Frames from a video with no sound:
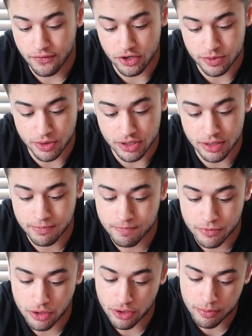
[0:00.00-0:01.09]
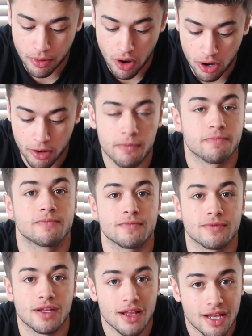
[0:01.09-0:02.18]
First person, Logan Paul.
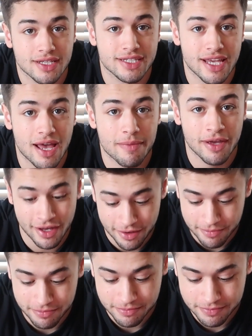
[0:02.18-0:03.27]
Let's DM him.